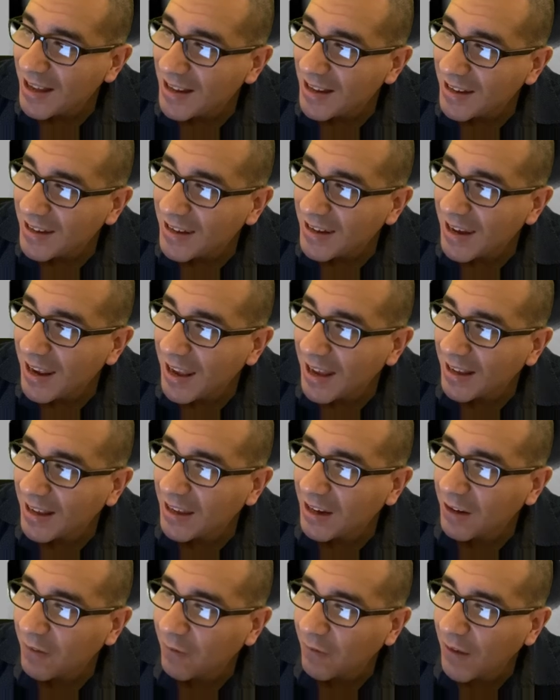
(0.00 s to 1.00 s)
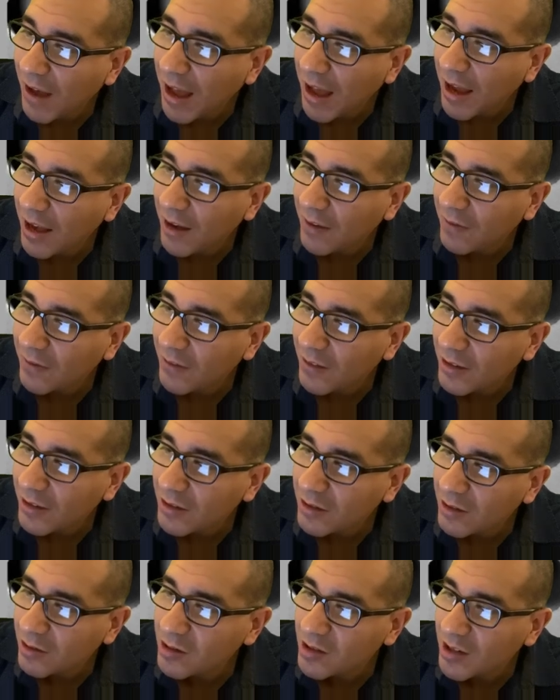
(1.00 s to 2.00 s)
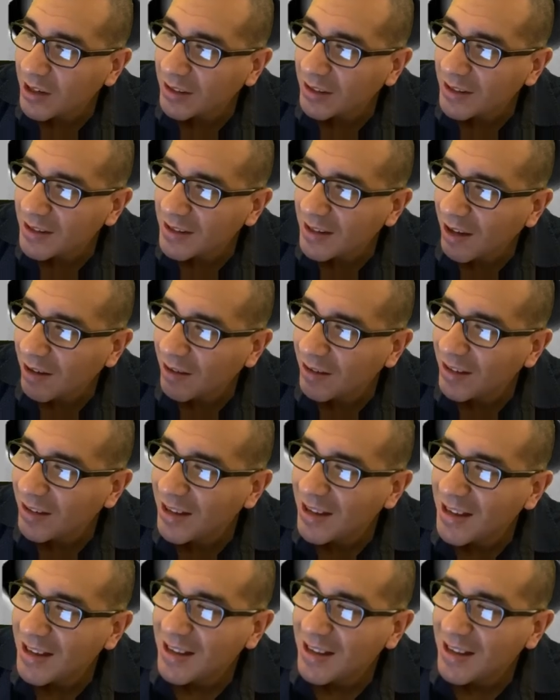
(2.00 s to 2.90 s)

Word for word: negative 5? So check this out.